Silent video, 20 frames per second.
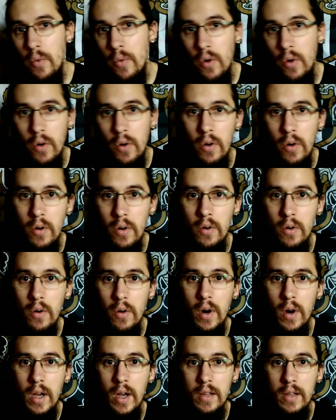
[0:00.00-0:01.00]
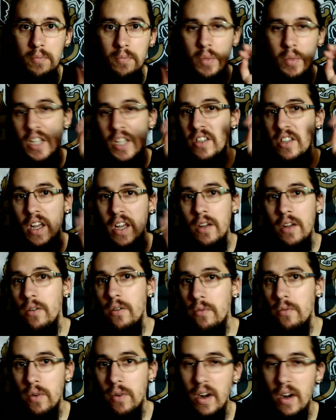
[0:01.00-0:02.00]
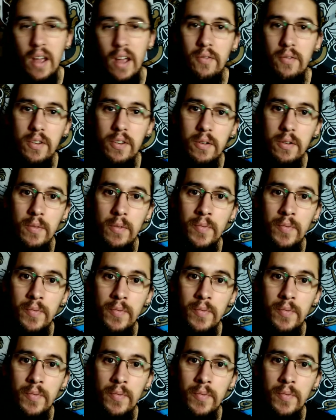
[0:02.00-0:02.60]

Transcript: or at midday or whatever.